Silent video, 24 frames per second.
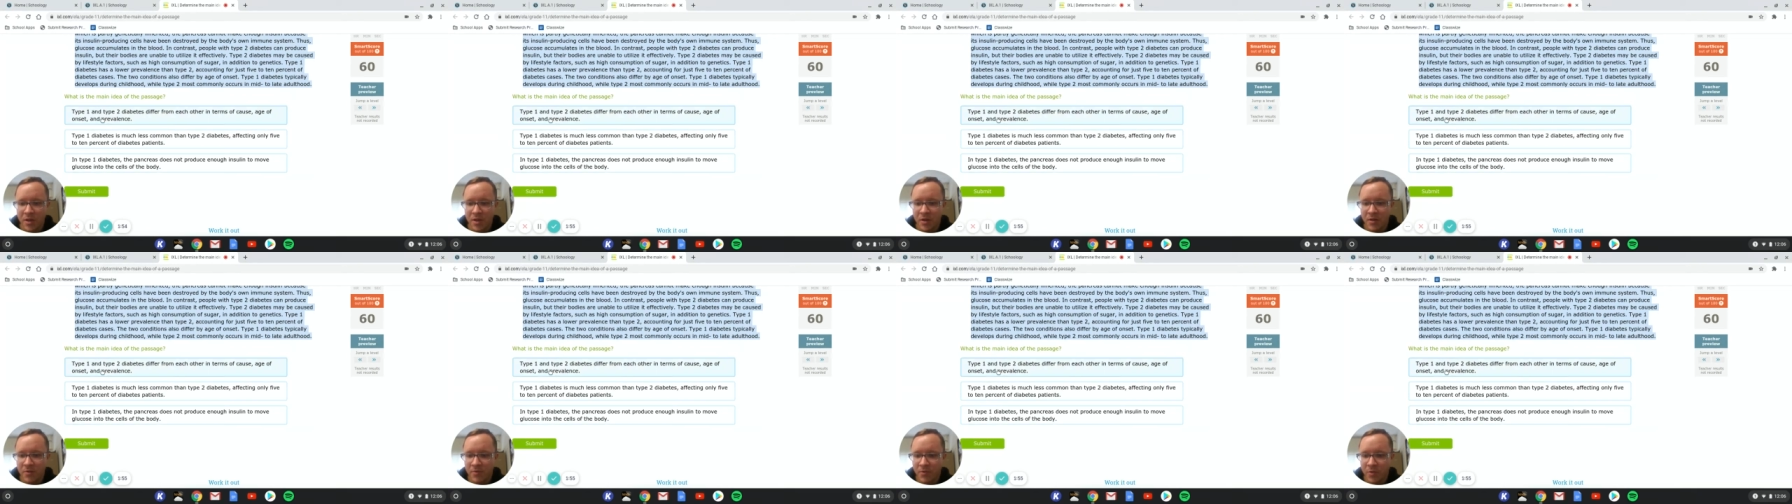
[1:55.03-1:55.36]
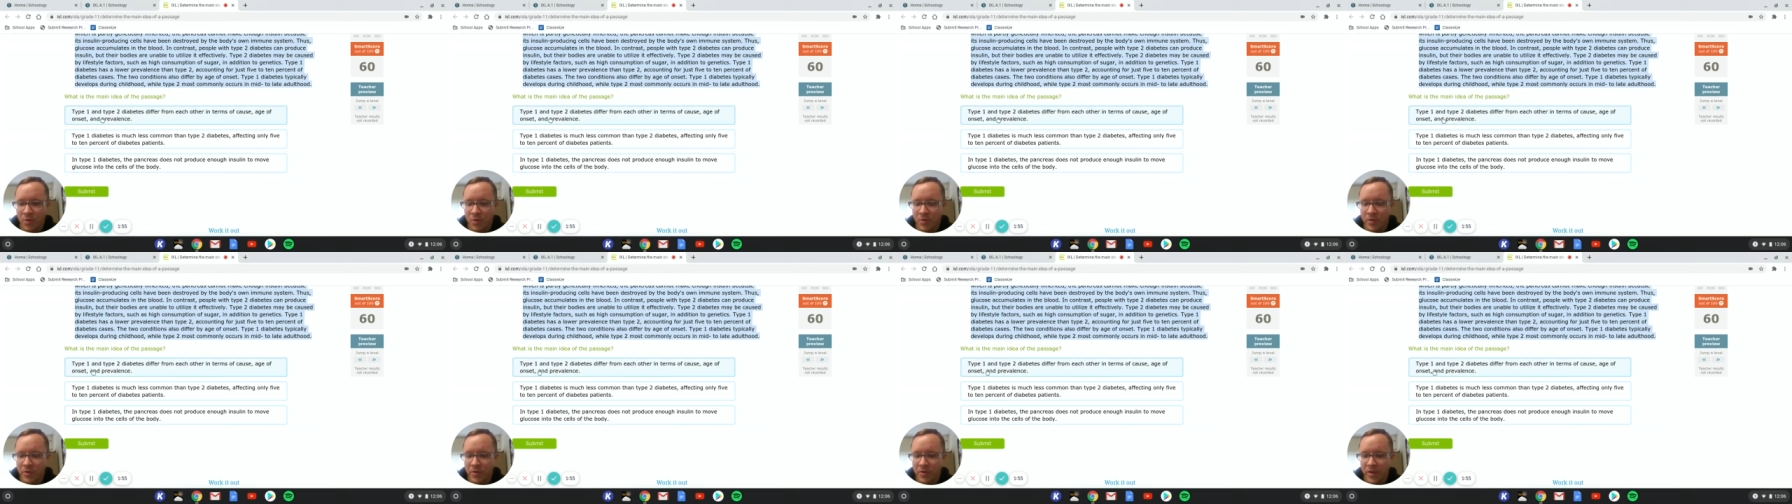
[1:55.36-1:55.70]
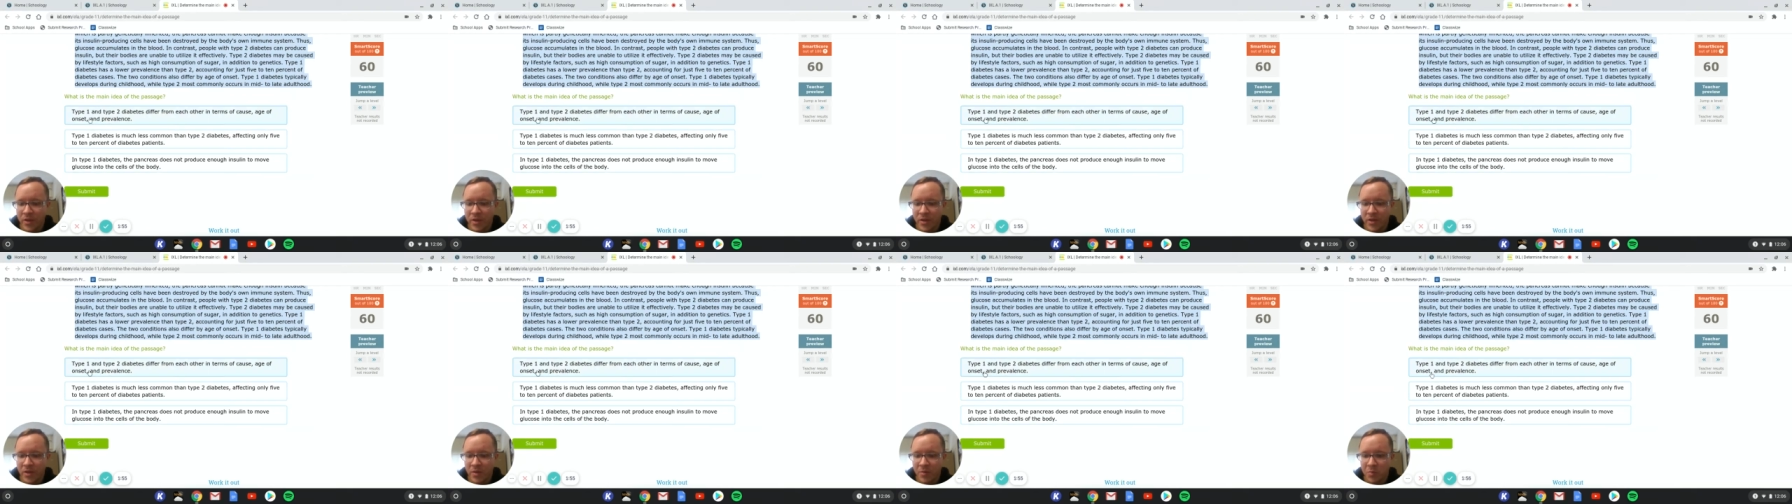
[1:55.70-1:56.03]
of
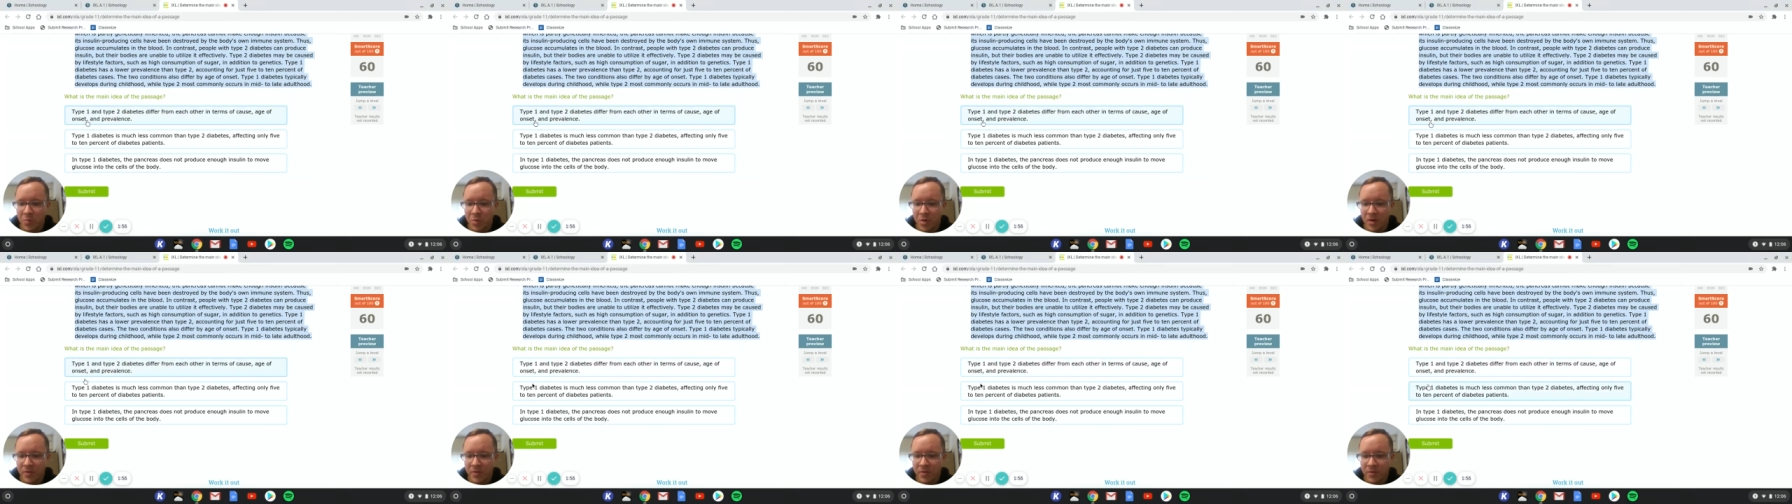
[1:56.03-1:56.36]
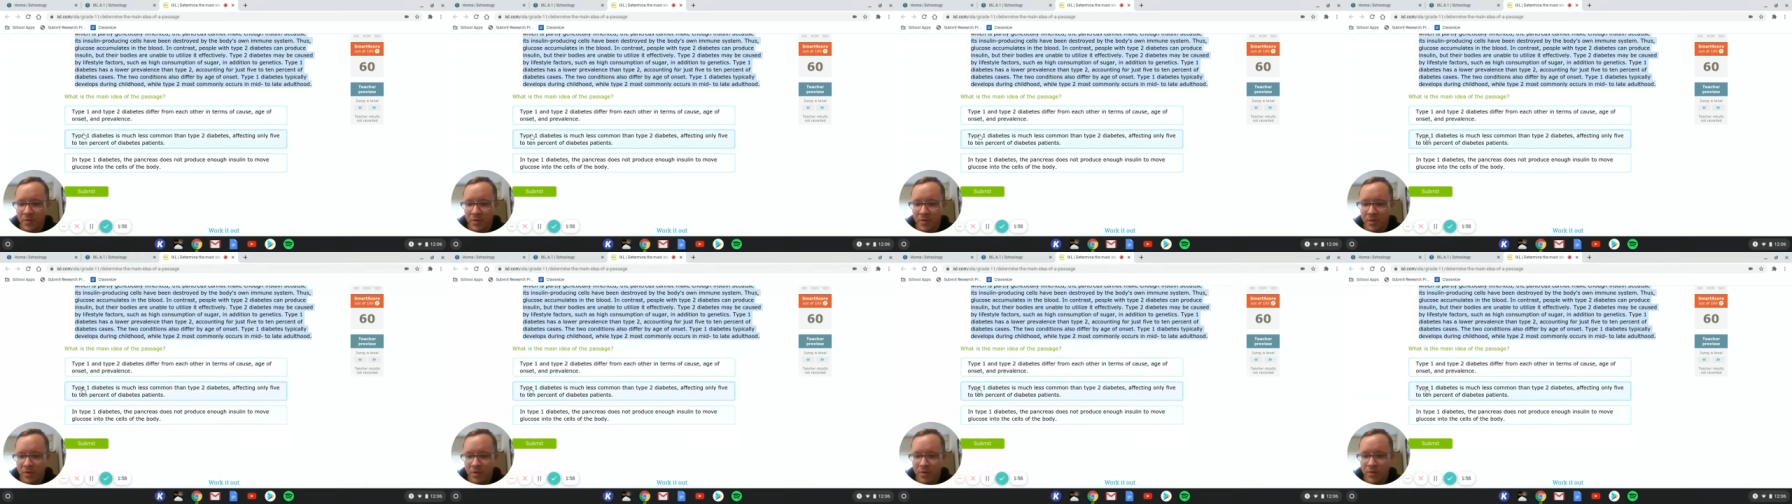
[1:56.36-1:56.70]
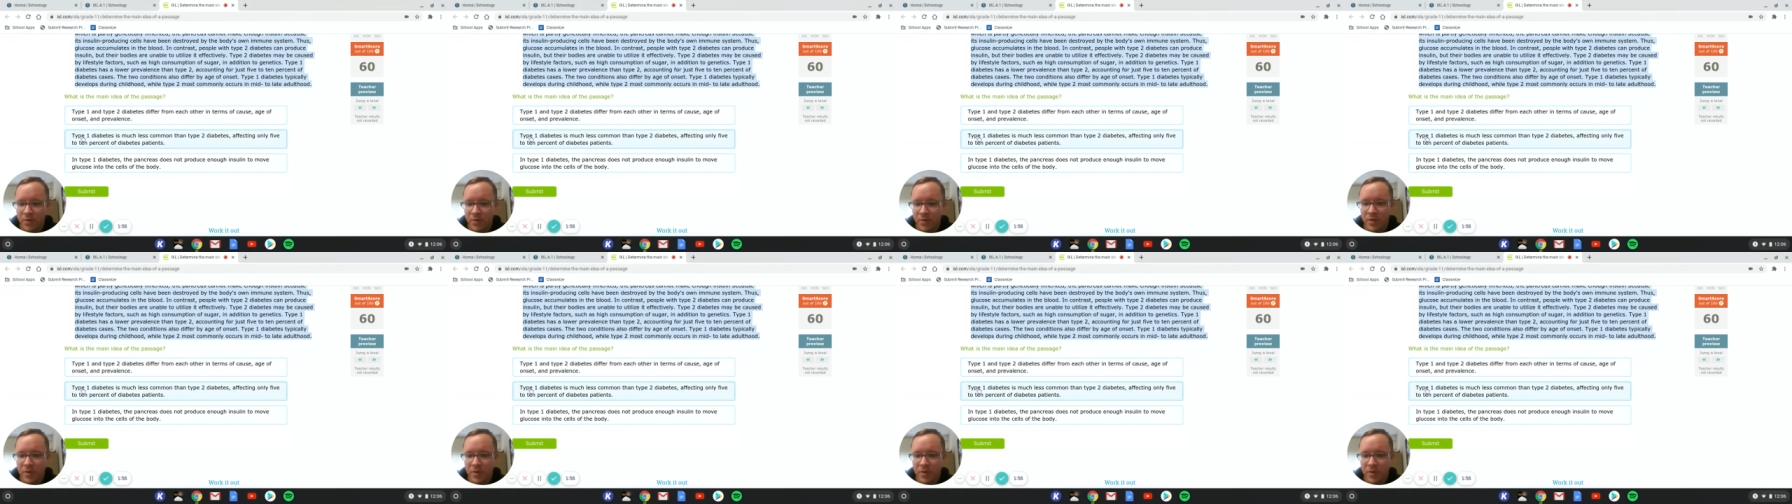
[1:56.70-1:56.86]
onset, and prevalence.